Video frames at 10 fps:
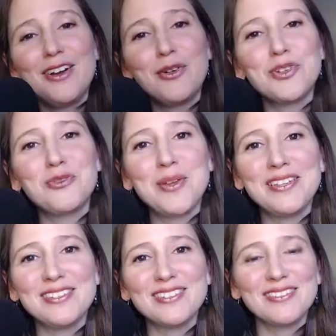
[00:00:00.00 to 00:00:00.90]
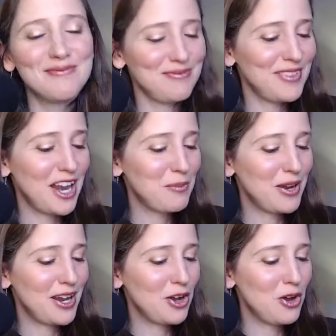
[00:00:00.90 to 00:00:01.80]
which means that I'm
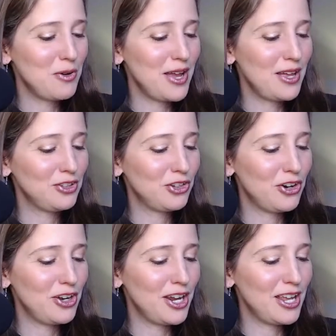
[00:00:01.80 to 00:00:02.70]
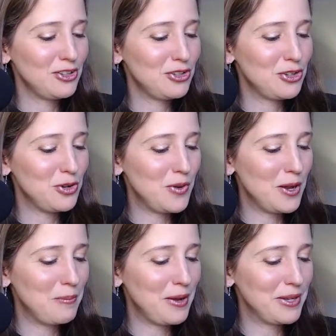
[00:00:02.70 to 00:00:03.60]
going to go and turn into
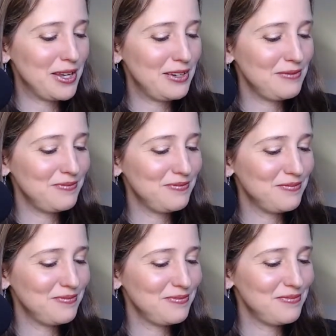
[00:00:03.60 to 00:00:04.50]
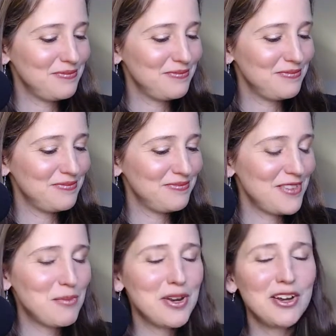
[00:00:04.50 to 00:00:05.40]
a pumpkin.
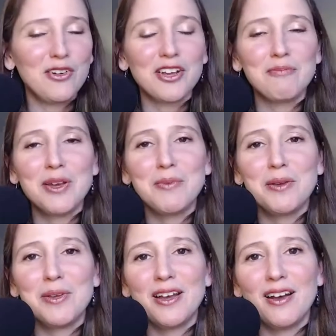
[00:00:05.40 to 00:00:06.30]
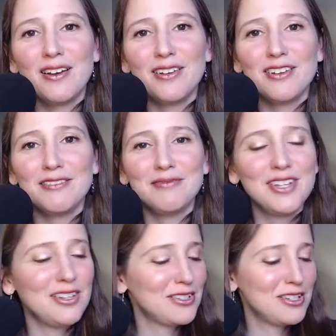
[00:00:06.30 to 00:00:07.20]
I'm going to go give my baby a hug.
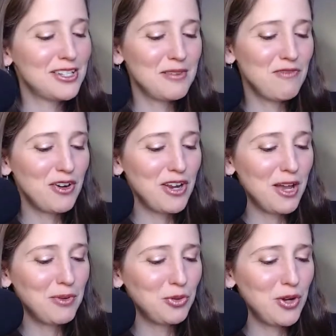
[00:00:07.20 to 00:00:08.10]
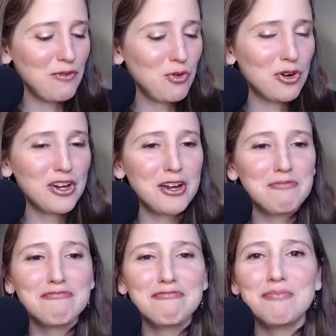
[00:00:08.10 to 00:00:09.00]
He doesn't seem very happy to have woken
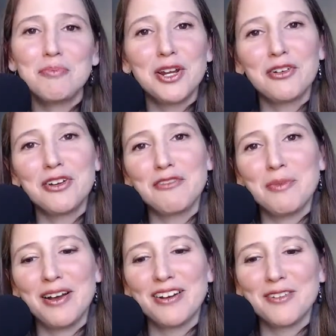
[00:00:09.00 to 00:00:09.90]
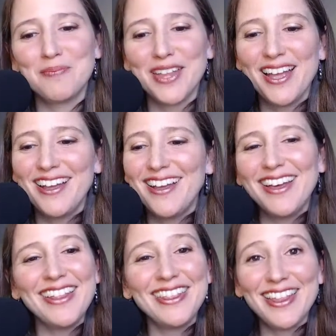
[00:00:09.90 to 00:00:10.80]
up. I'm going to go give him a hug.
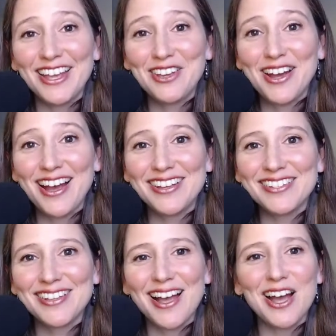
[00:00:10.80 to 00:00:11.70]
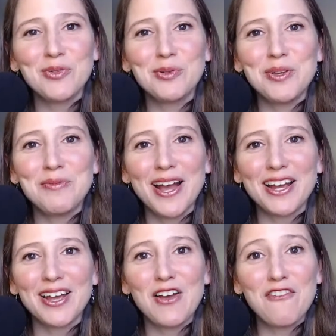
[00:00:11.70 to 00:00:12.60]
Thank you, guys. I will be
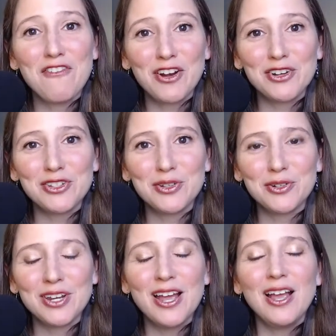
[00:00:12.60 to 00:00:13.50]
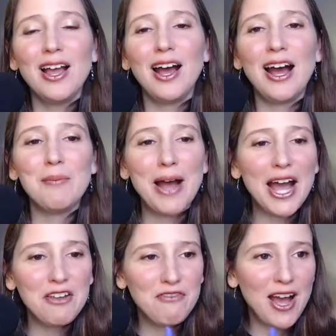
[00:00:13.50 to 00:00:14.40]
back very soon.
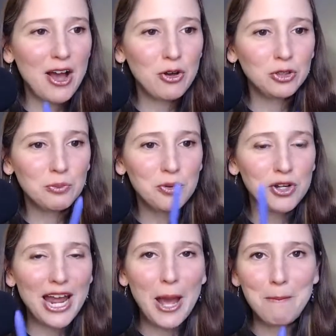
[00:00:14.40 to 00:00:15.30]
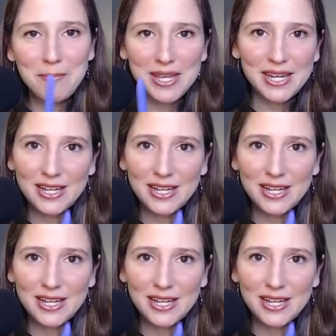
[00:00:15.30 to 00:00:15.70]
I vow to put an